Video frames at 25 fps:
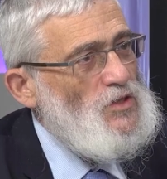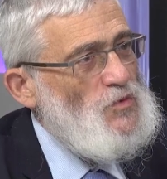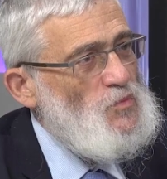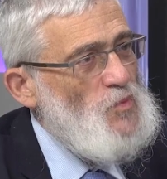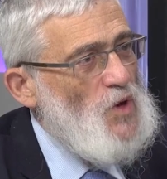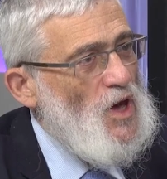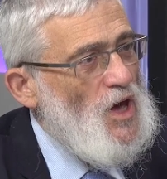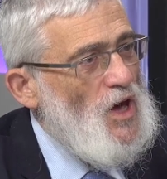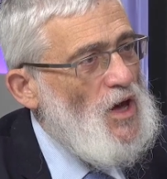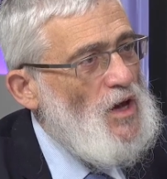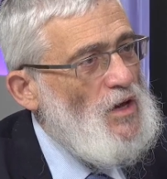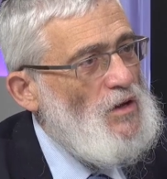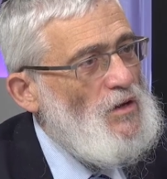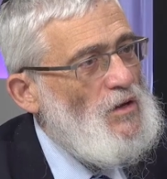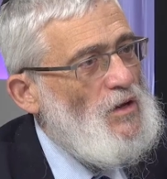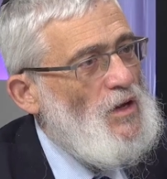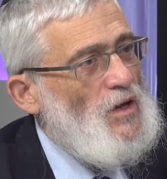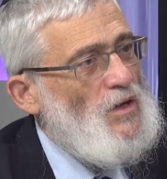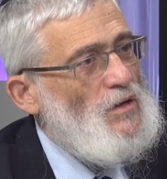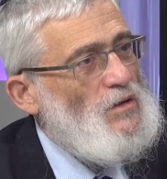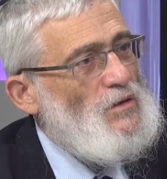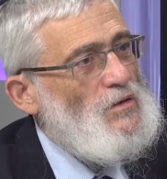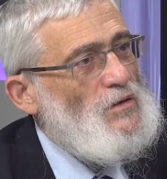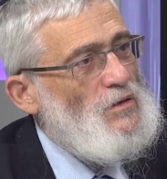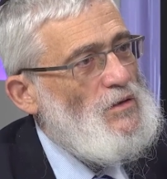man,
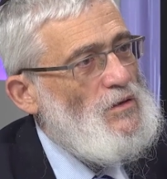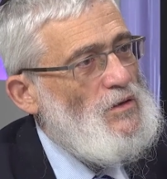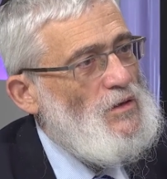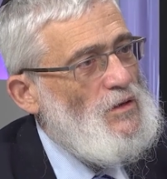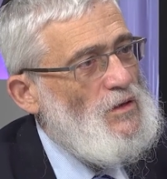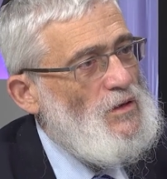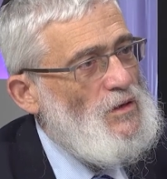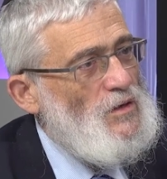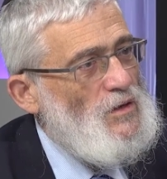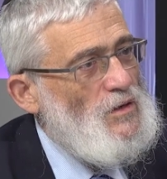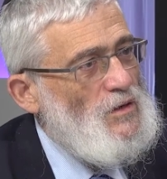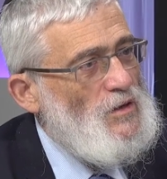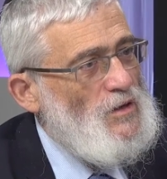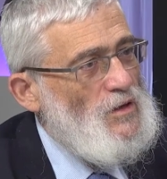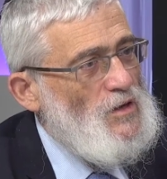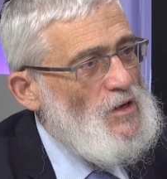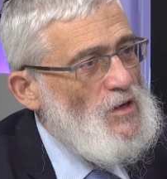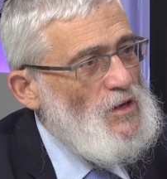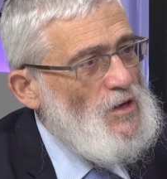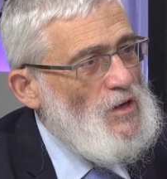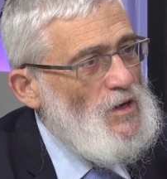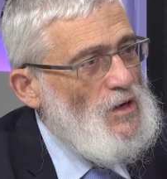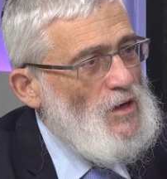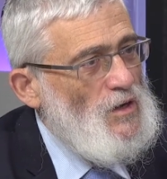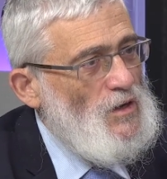and
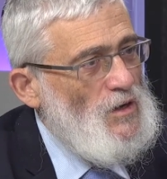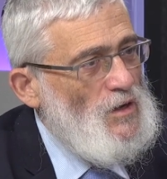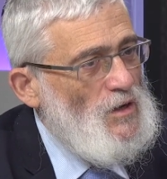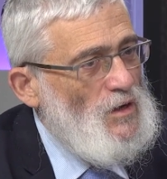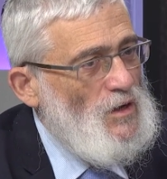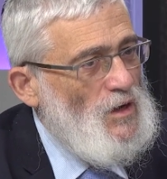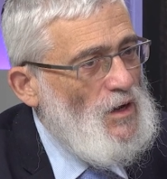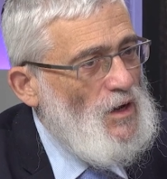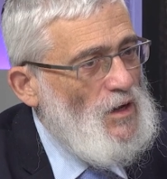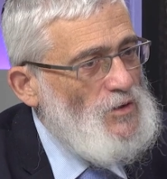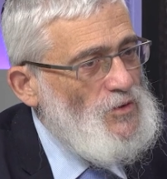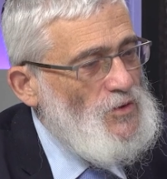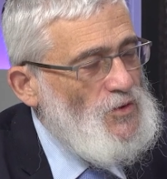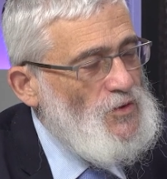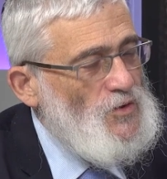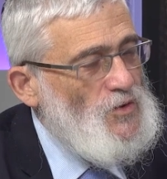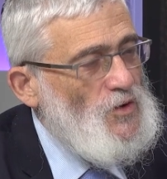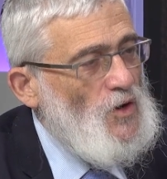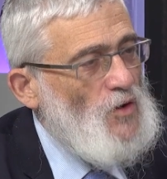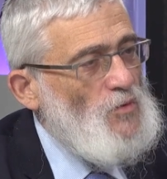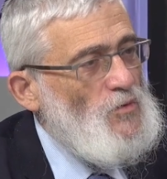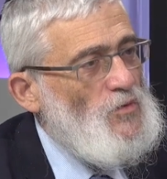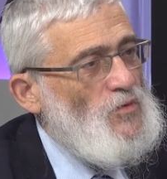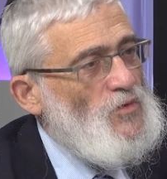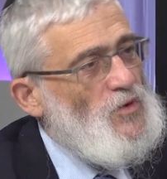I
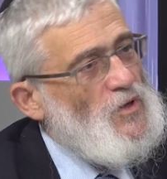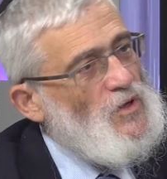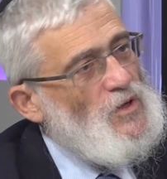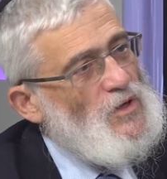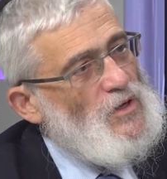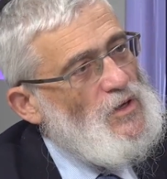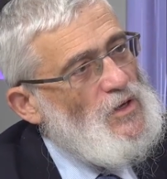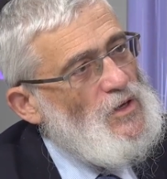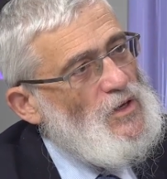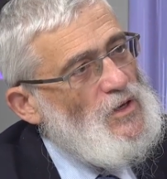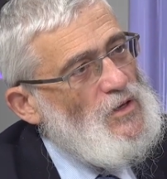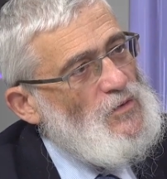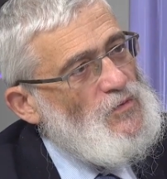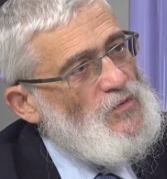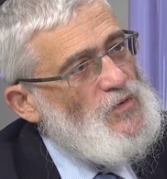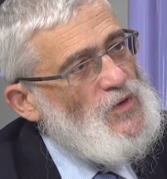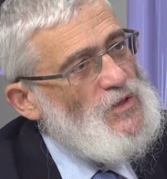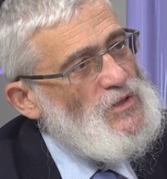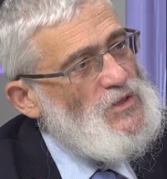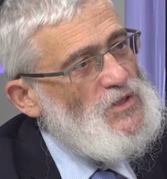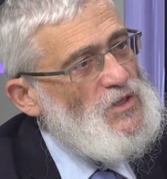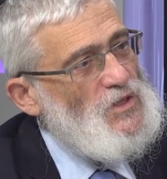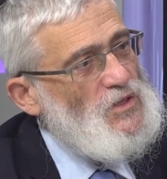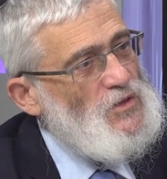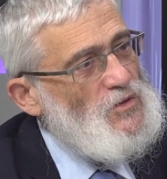don't think he
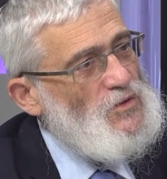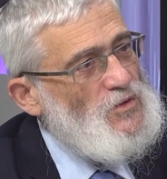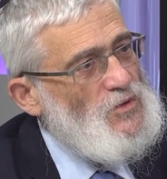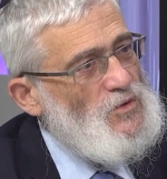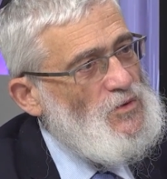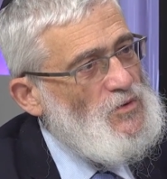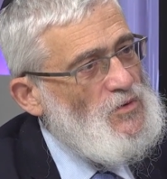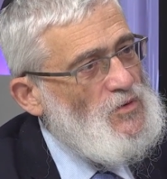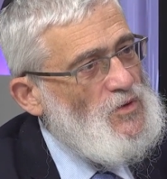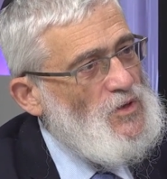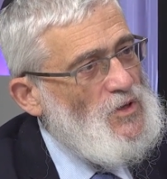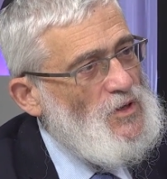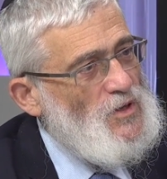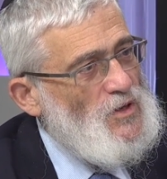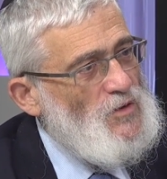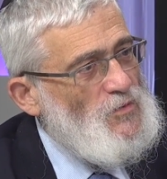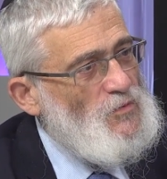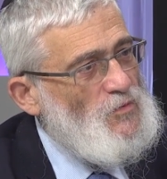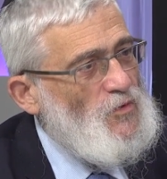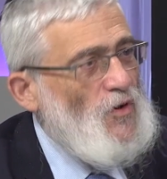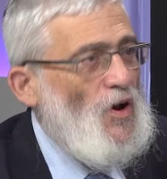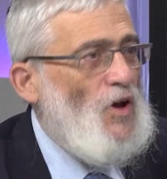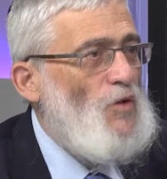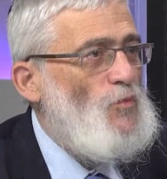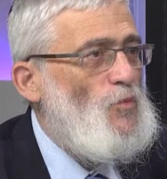fits into the
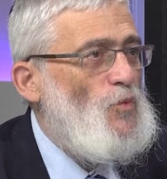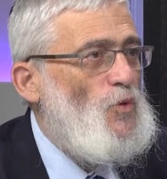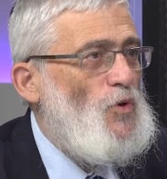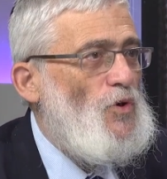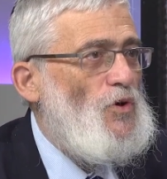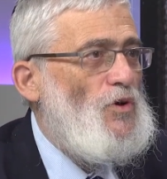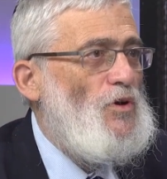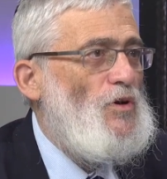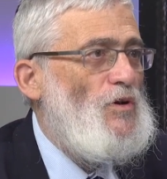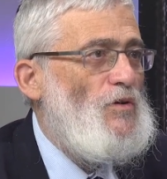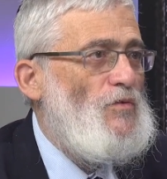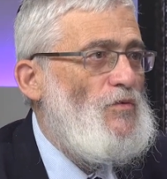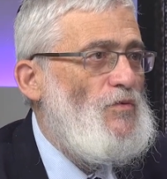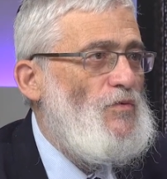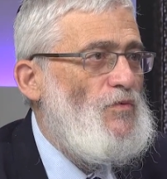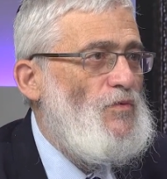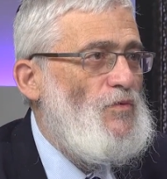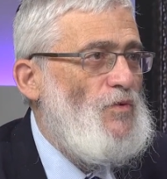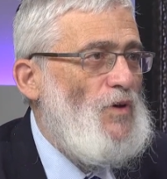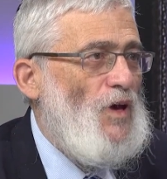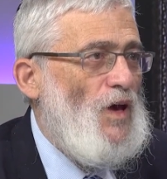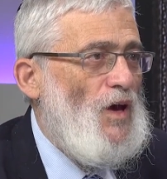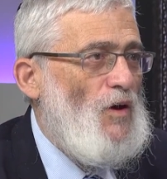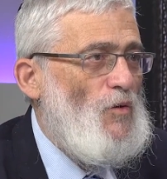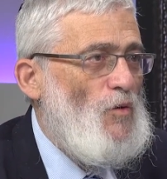framework of
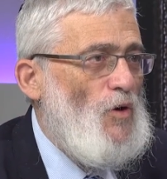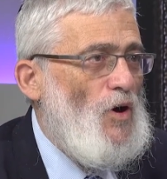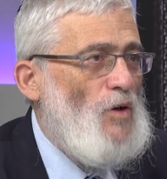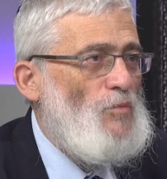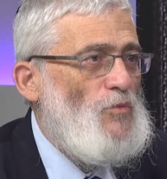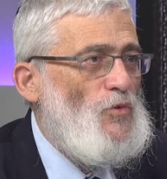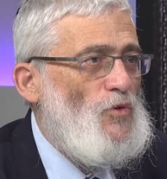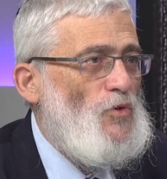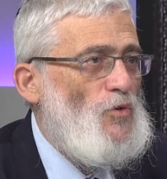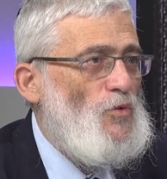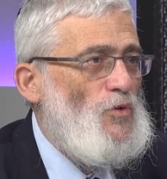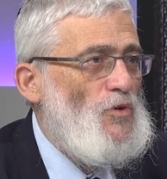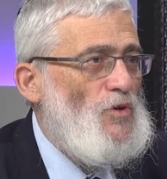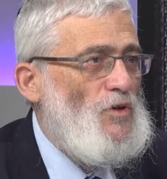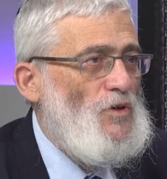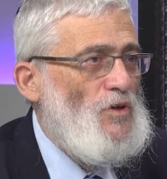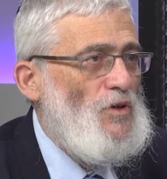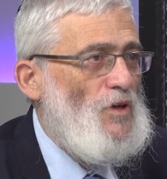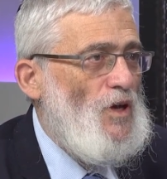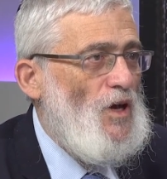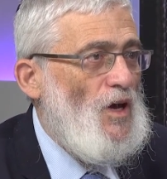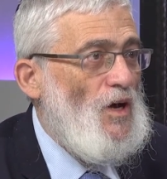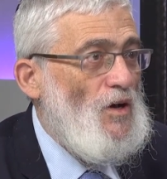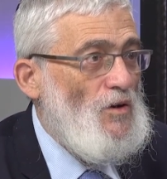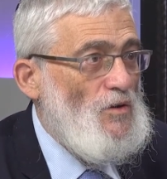how I'm
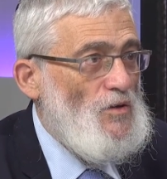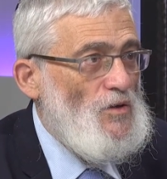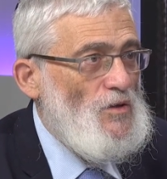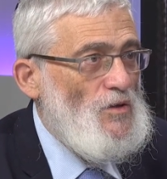talking now.